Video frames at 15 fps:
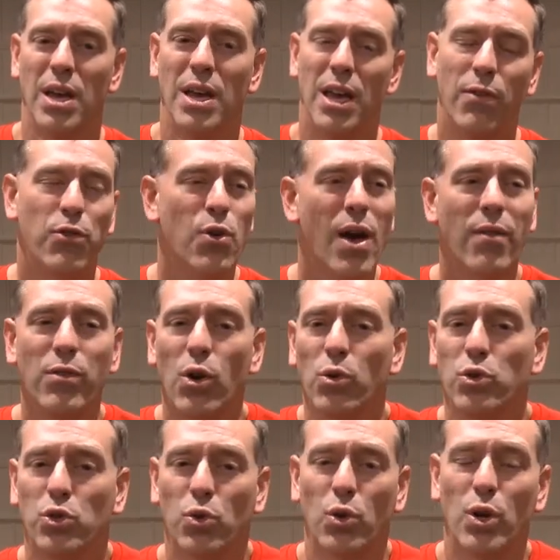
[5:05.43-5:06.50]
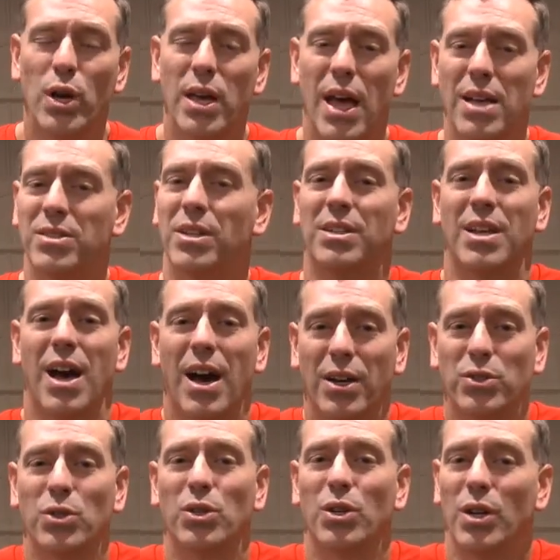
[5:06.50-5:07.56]
If you have no joy as a
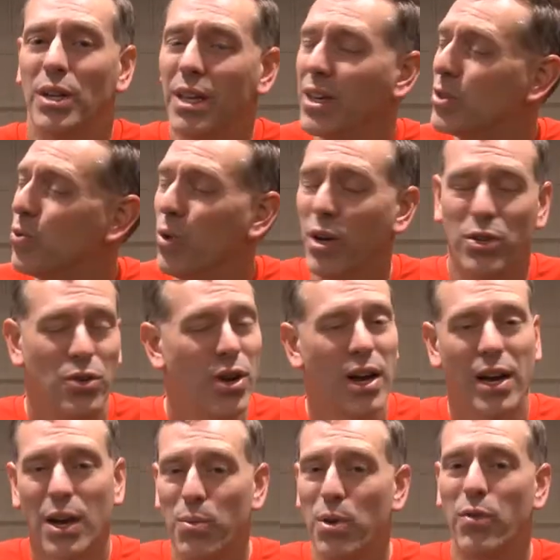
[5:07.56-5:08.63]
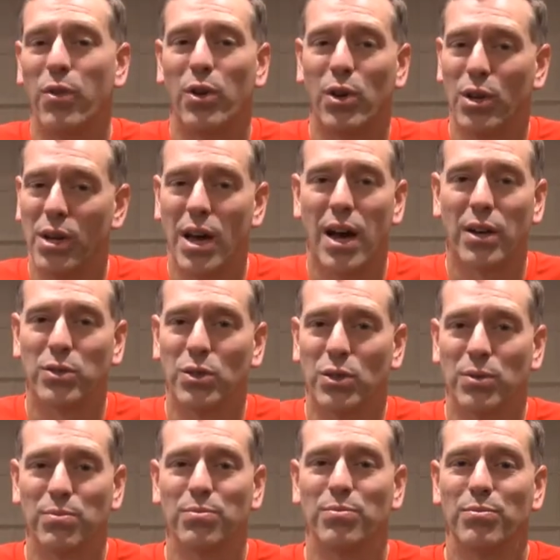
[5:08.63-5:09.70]
doctor, guess what? You're not going to be a very good doctor.
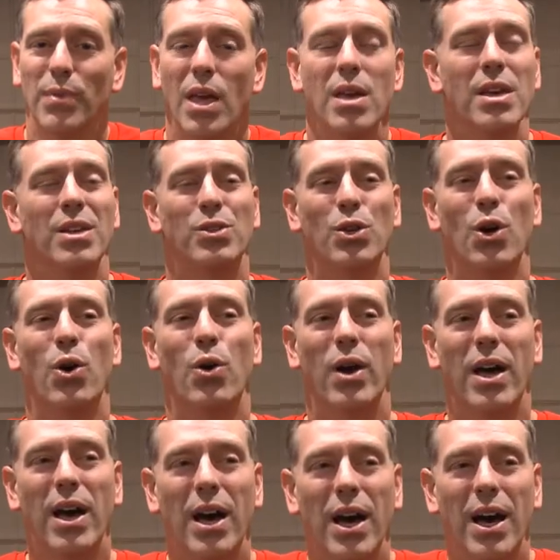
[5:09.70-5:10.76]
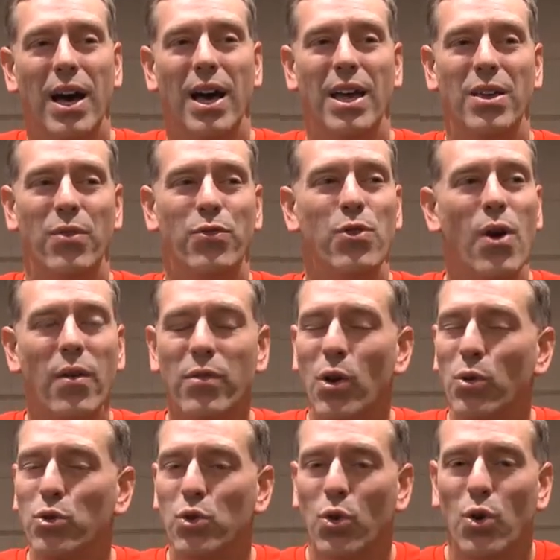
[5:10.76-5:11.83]
So if you have
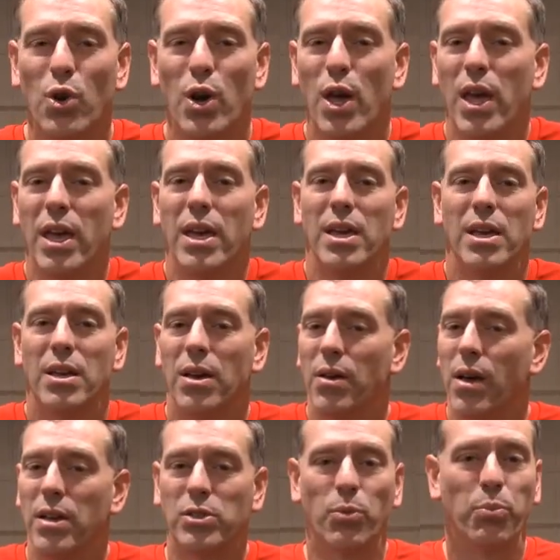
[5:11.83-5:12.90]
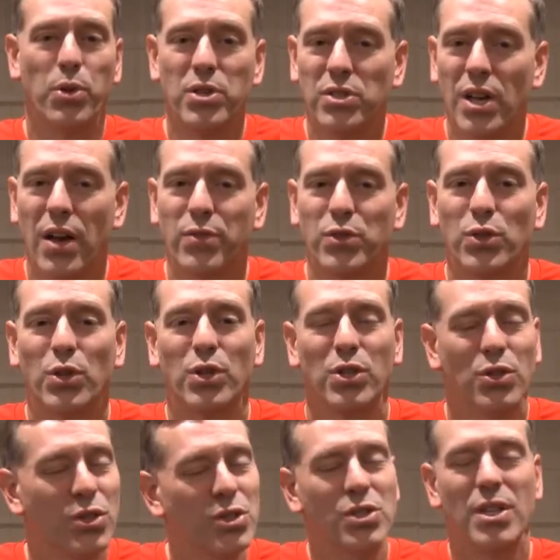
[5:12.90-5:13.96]
no joy as a police officer,
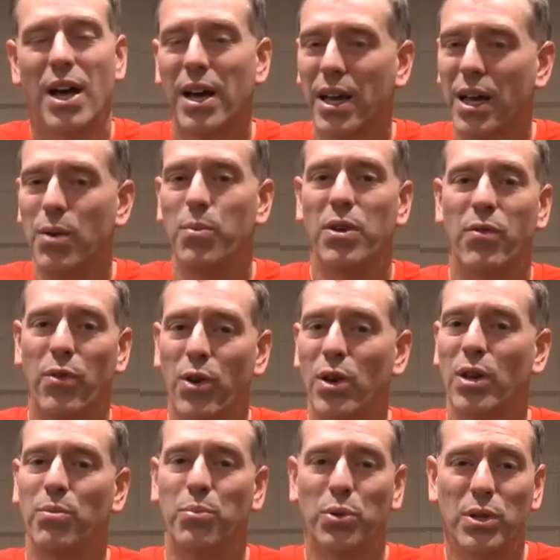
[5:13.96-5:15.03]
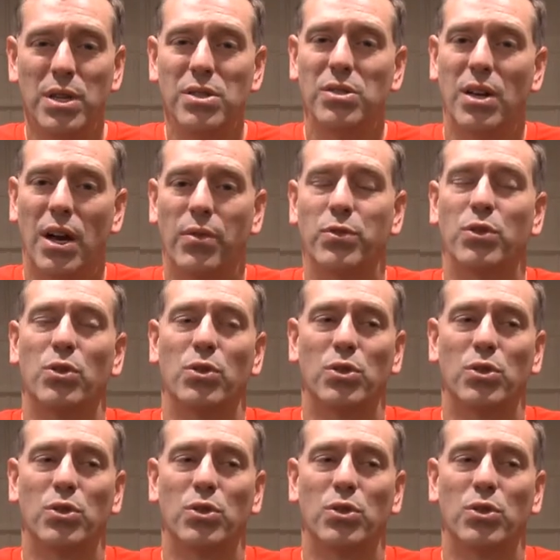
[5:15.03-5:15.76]
you're just not going to be a very good police officer.